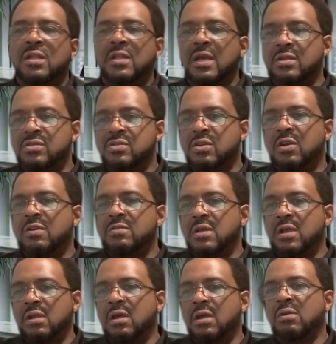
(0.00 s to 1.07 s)
and that deserves
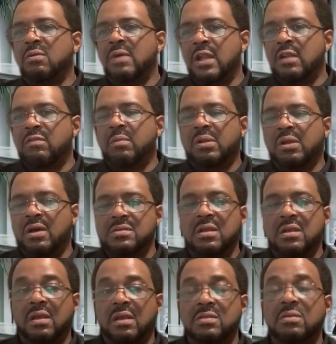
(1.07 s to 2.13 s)
another round of applause,
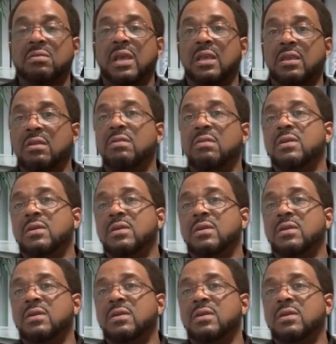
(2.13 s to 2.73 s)
I think. So thank you.